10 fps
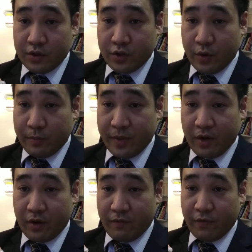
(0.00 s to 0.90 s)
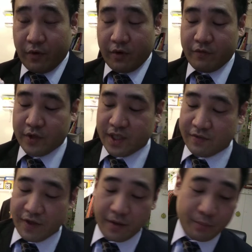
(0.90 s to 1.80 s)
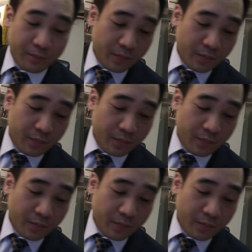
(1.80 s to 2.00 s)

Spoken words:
to a bigger converter for TV.